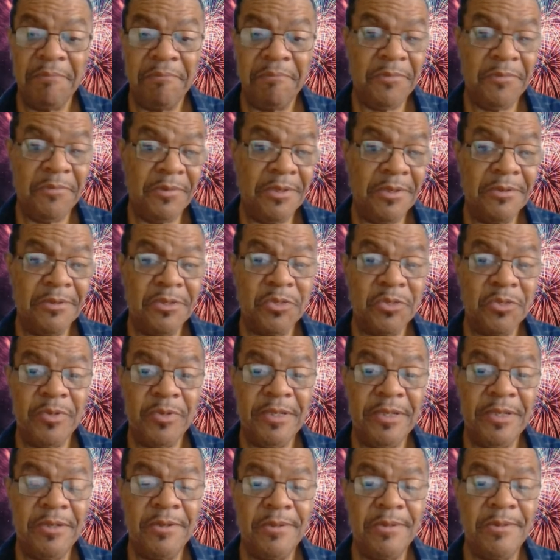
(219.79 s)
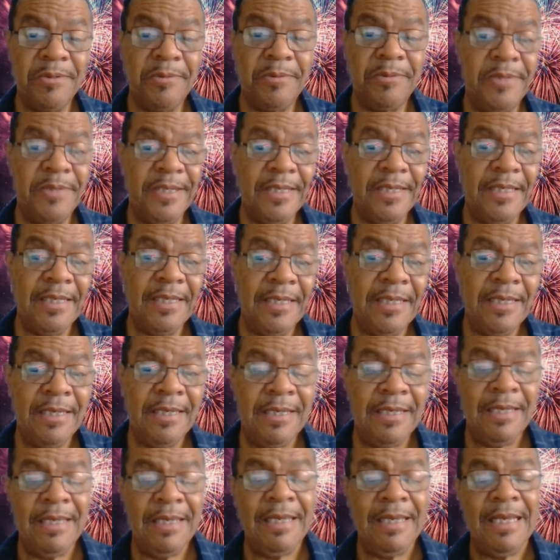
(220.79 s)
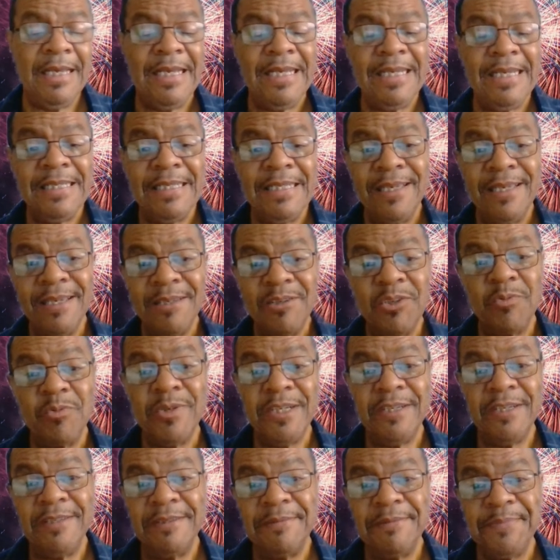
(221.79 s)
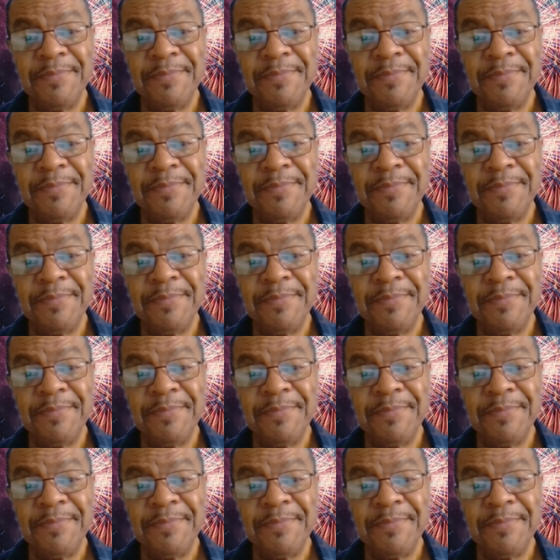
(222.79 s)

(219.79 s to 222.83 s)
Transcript: this is pretty cool. And guess what?